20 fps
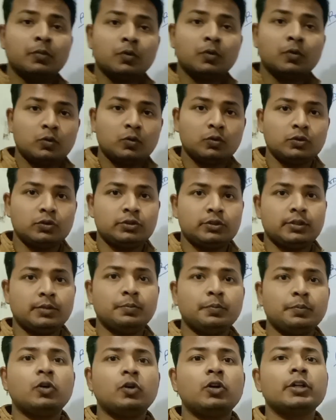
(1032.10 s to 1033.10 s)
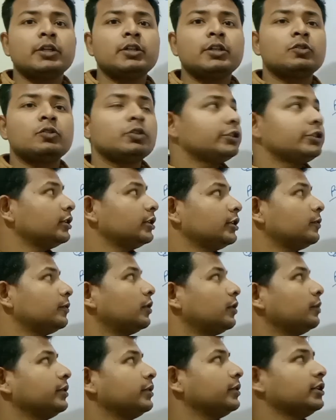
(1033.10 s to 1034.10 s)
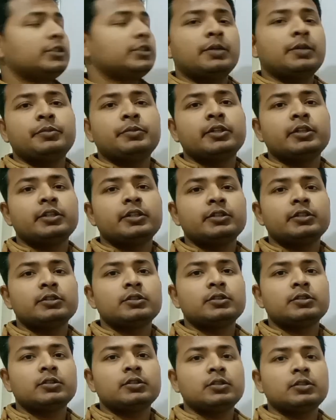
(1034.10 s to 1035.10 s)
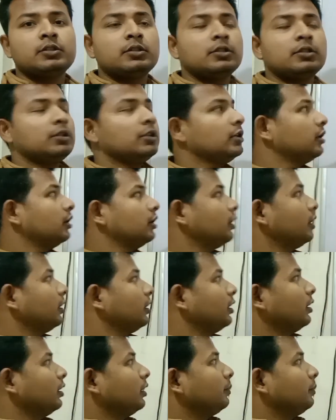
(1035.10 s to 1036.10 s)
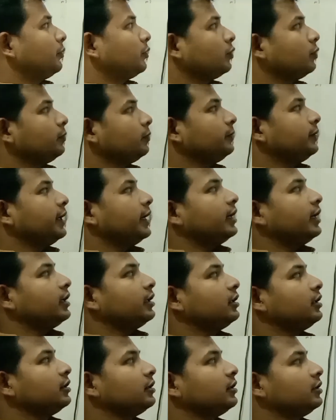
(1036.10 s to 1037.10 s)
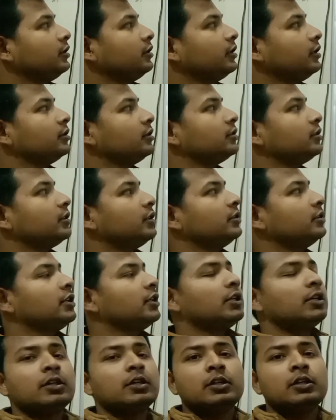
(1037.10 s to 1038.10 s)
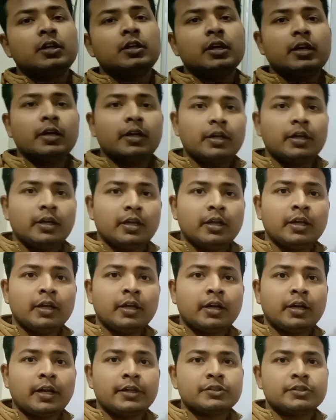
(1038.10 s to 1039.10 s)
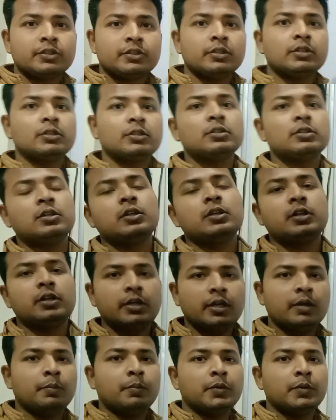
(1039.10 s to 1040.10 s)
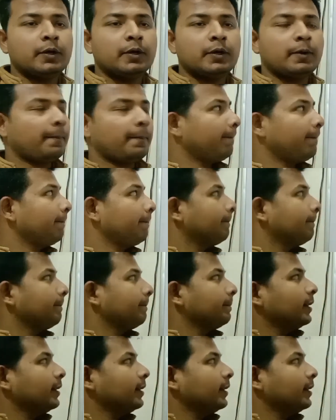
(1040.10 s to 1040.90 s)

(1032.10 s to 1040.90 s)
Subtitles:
The most important question from this chapter is prove that this is a irrational number.